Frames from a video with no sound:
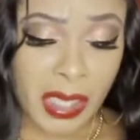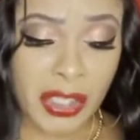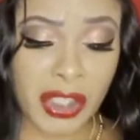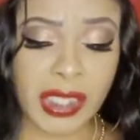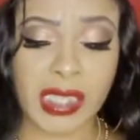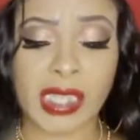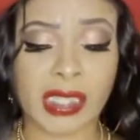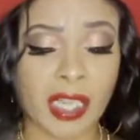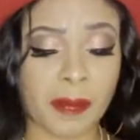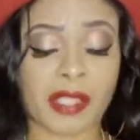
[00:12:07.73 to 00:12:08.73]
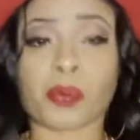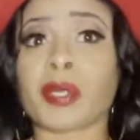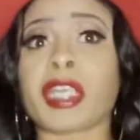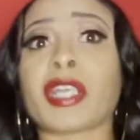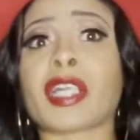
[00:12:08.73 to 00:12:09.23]
She says Yummy's
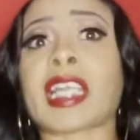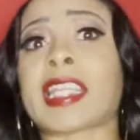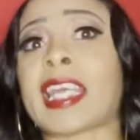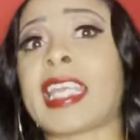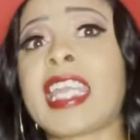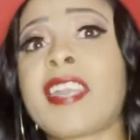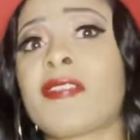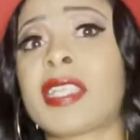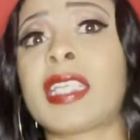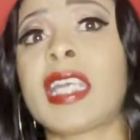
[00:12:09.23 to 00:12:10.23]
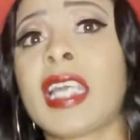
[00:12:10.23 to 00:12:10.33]
weird and that even